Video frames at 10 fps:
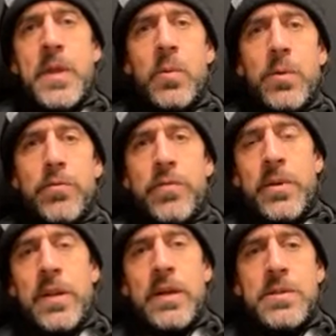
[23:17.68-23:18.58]
it would
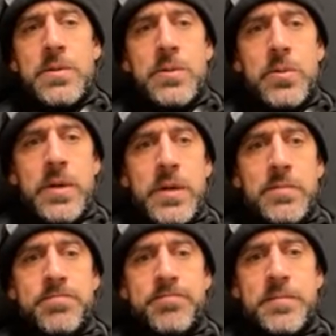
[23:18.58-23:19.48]
feel like
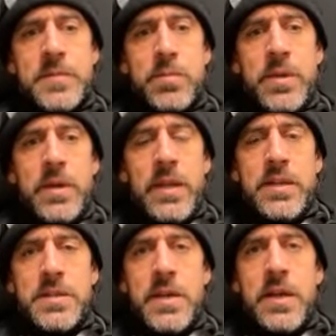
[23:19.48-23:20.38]
to be on
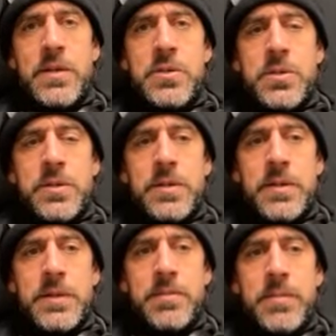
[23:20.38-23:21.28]
that stage.
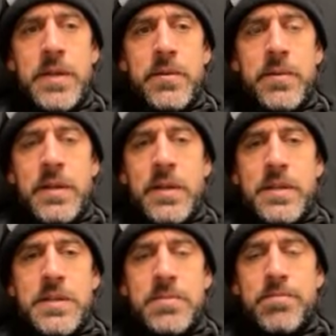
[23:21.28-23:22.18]
I don't think
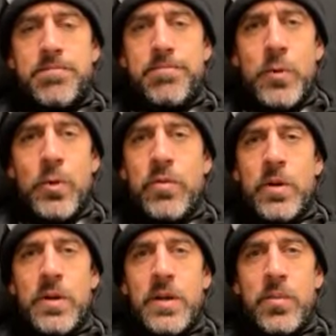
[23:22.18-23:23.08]
that's
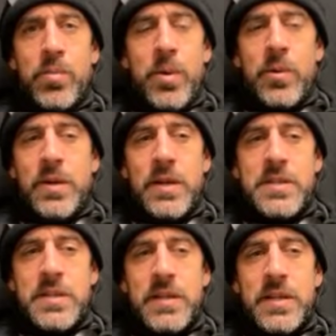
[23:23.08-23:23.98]
overlooking an opponent. I
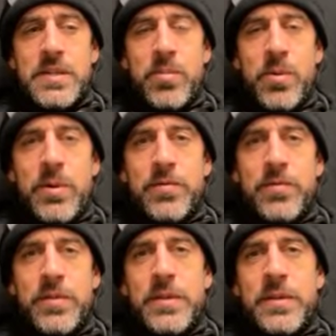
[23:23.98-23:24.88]
just think that's a part of